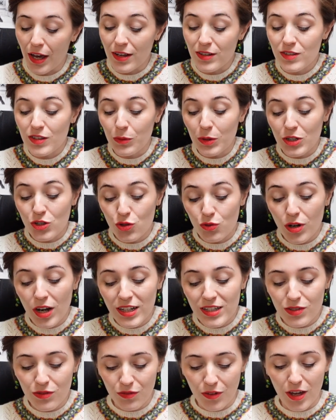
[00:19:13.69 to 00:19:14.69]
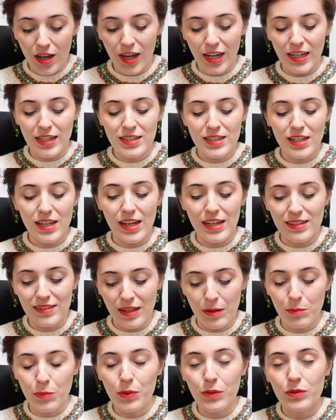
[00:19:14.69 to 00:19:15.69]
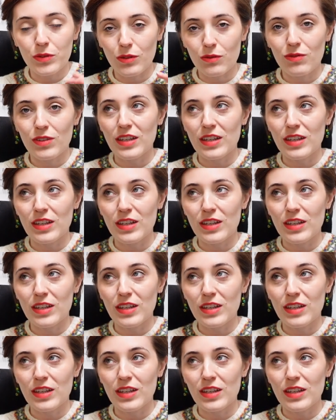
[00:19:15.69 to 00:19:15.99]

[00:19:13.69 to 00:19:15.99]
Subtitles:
So I tried to find examples of